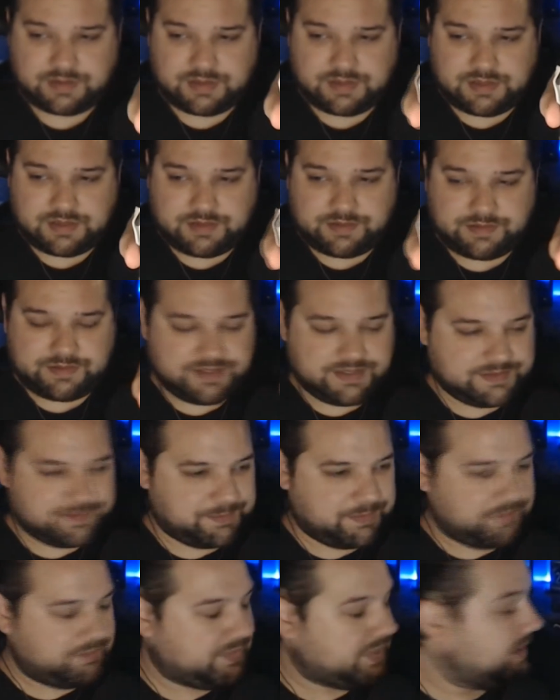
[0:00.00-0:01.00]
These
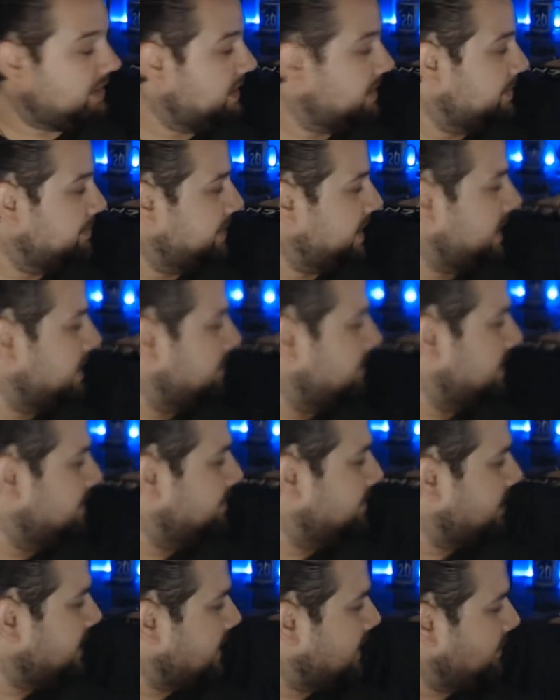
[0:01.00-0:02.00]
Batman
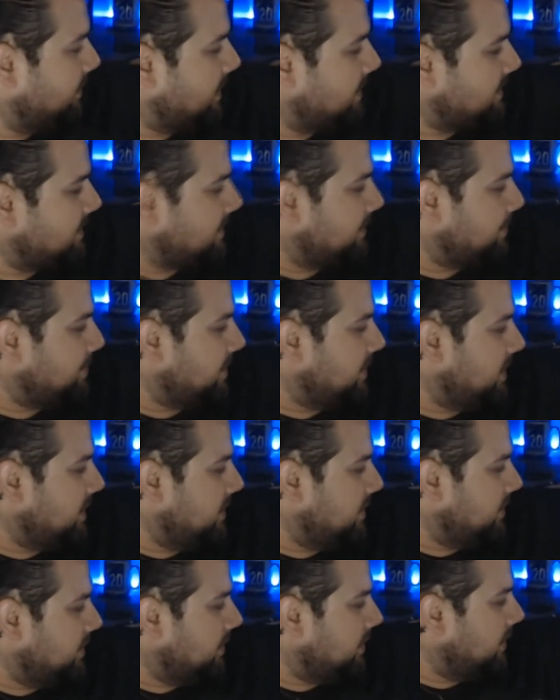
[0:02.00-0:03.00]
black and whites are pretty
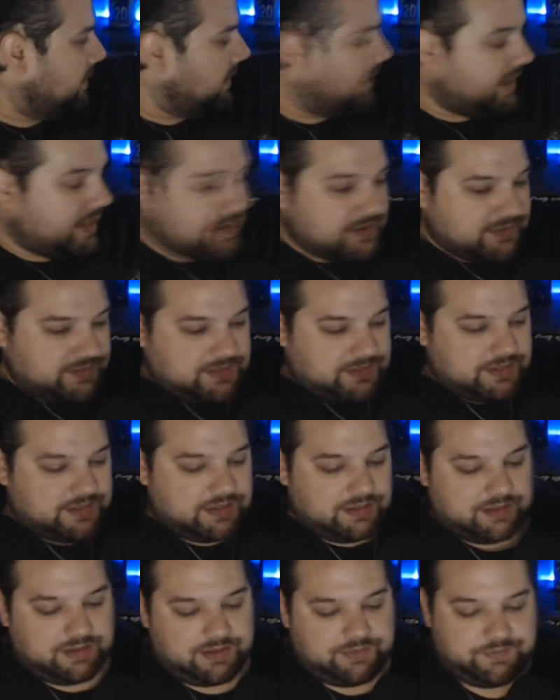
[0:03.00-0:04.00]
cool. I actually
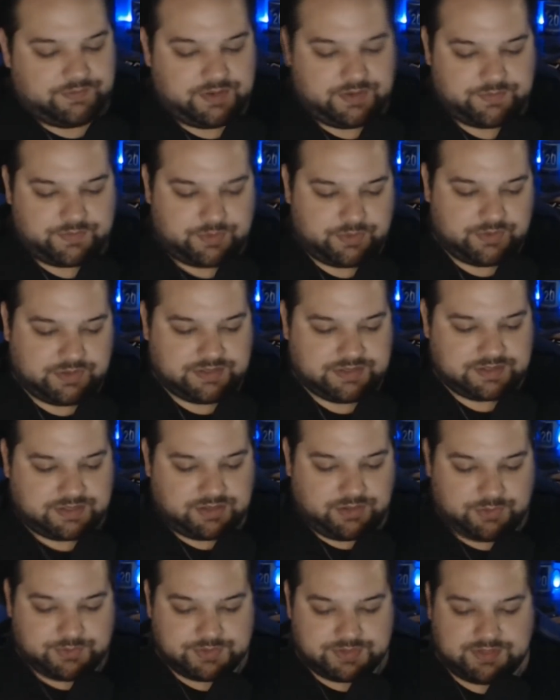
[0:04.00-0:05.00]
have never really
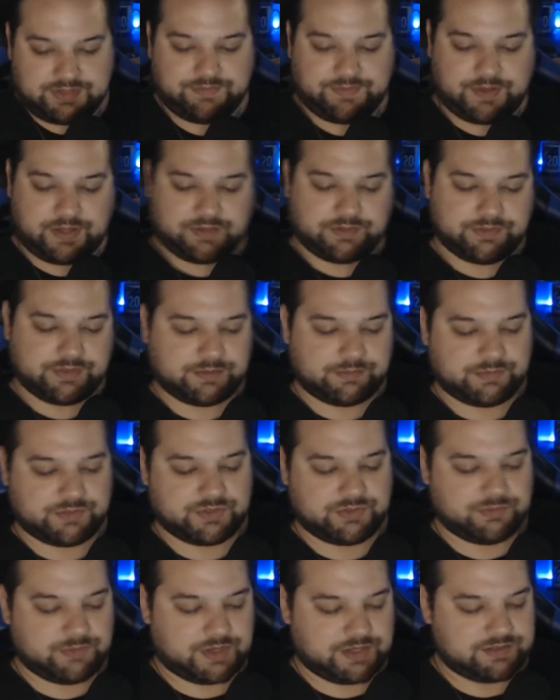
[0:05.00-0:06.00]
closely followed them too
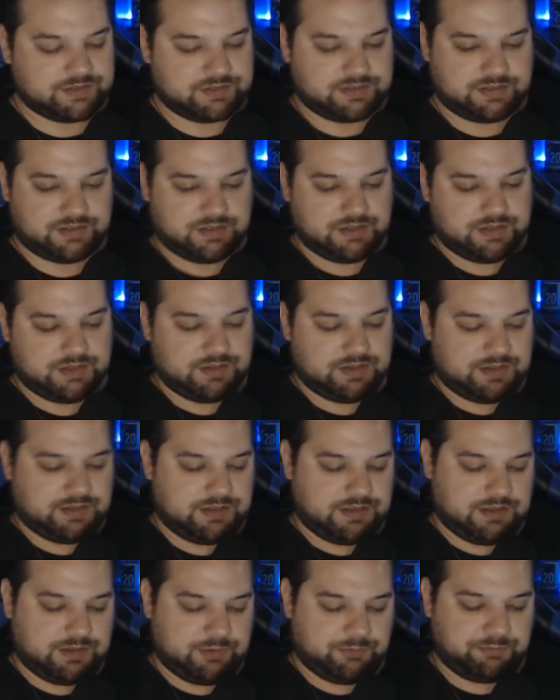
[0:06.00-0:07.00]
much,
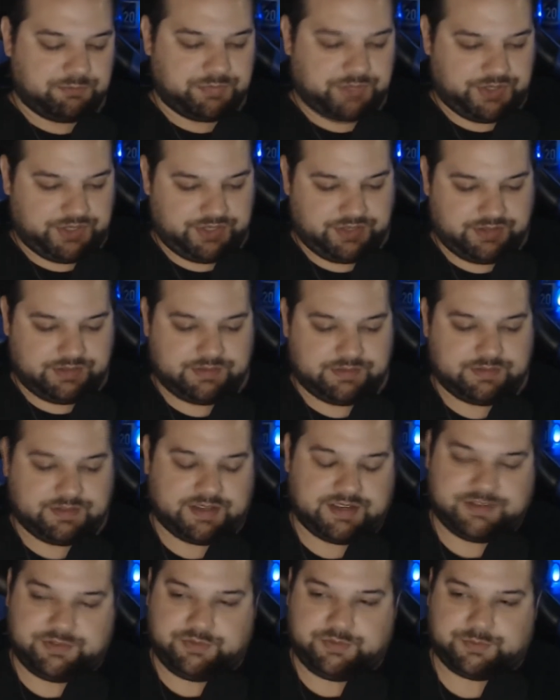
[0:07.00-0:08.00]
but I
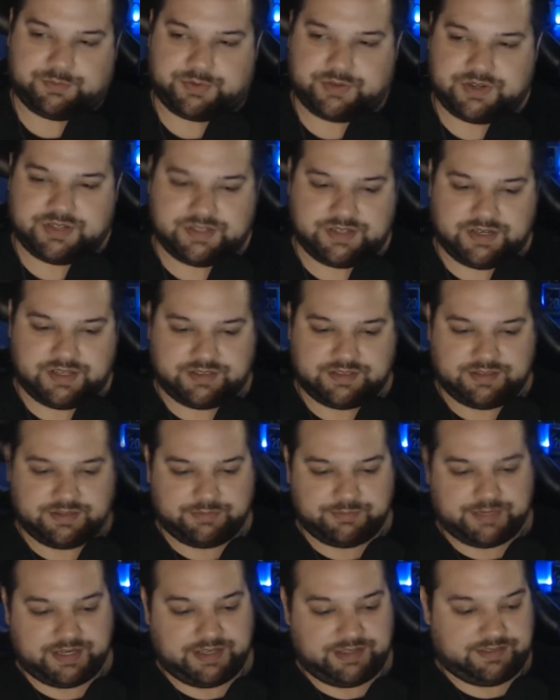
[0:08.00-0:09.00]
do appreciate them
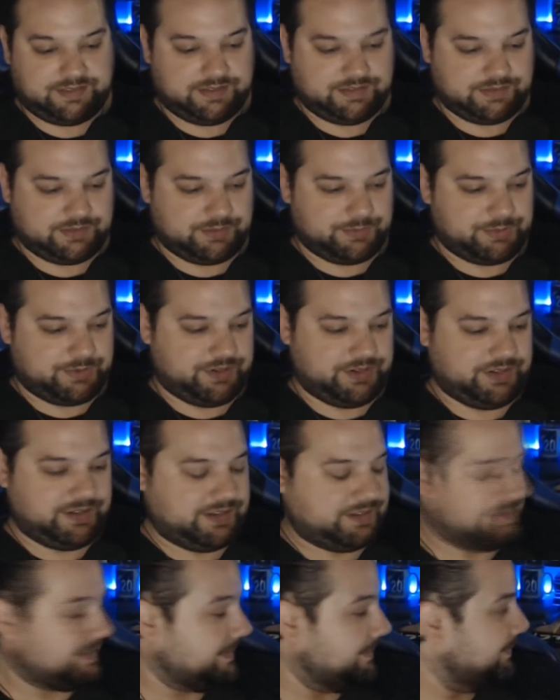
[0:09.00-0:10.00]
and I think they're pretty awesome.